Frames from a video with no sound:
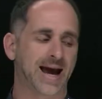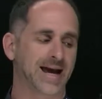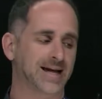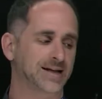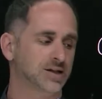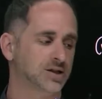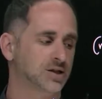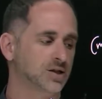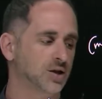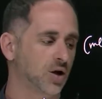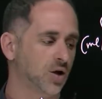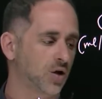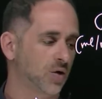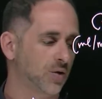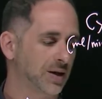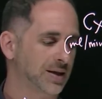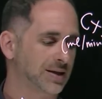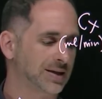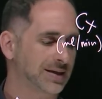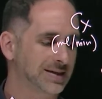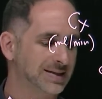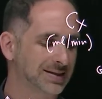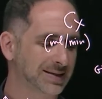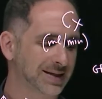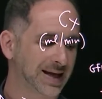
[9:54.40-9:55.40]
And so
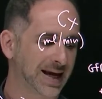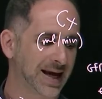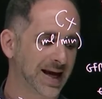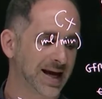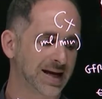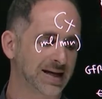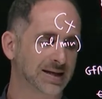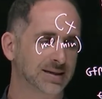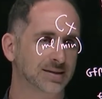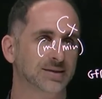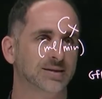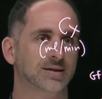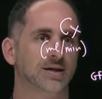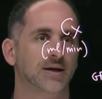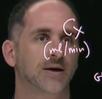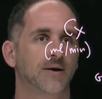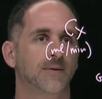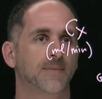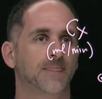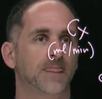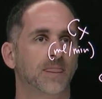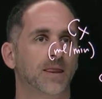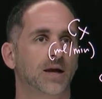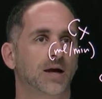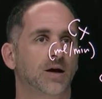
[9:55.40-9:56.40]
in this case,
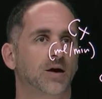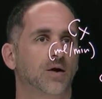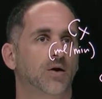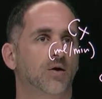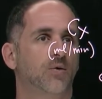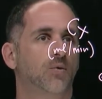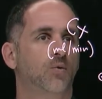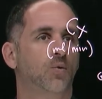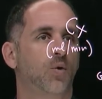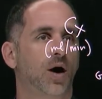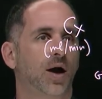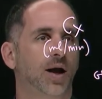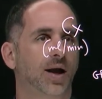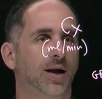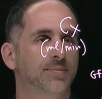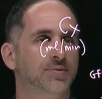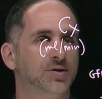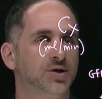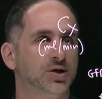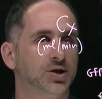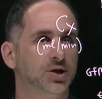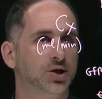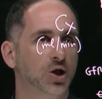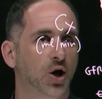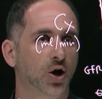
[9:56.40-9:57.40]
while
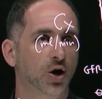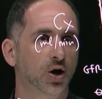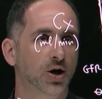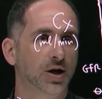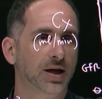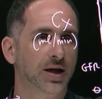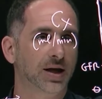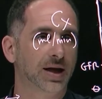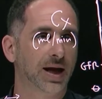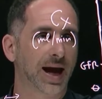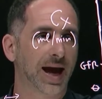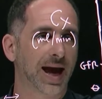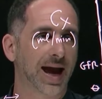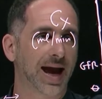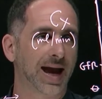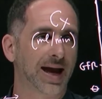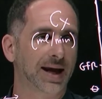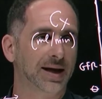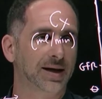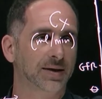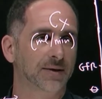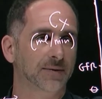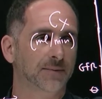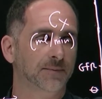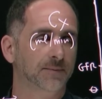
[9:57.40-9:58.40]
I'm starting
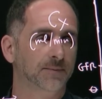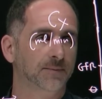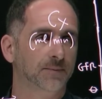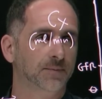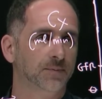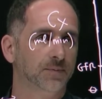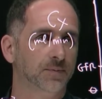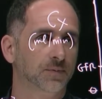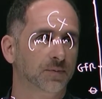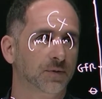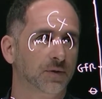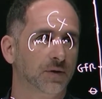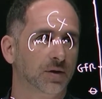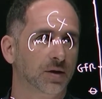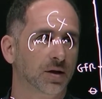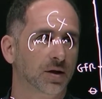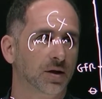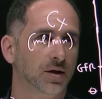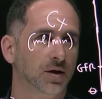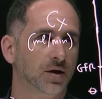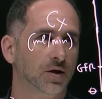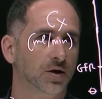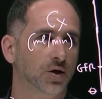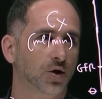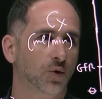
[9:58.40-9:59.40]
at
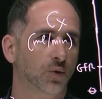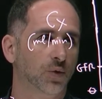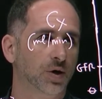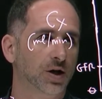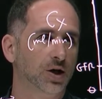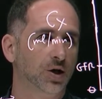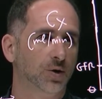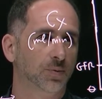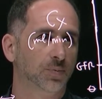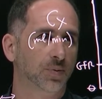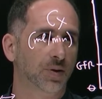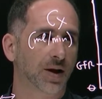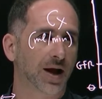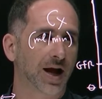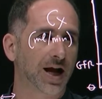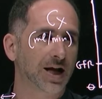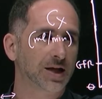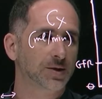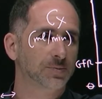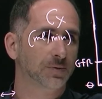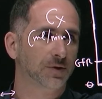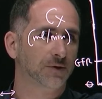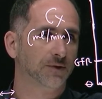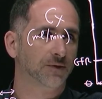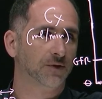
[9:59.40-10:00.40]
the renal
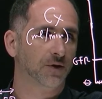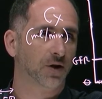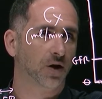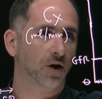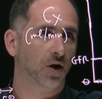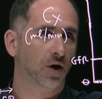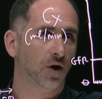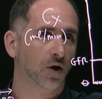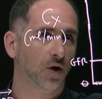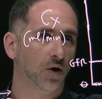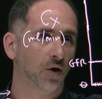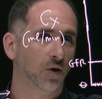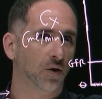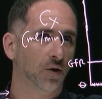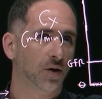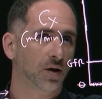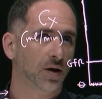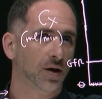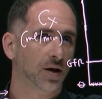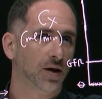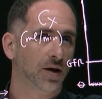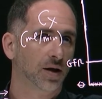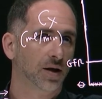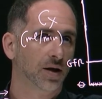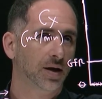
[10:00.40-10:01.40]
plasma flow,
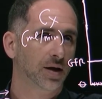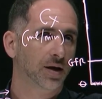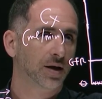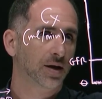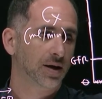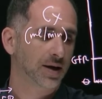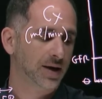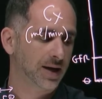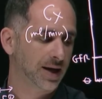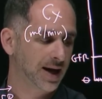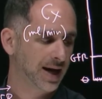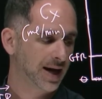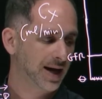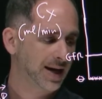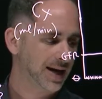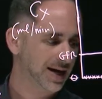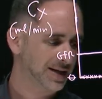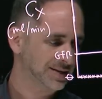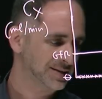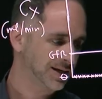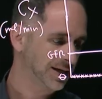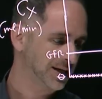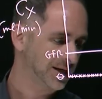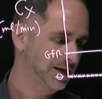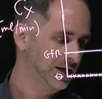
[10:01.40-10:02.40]
and
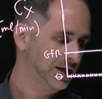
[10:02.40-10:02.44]
as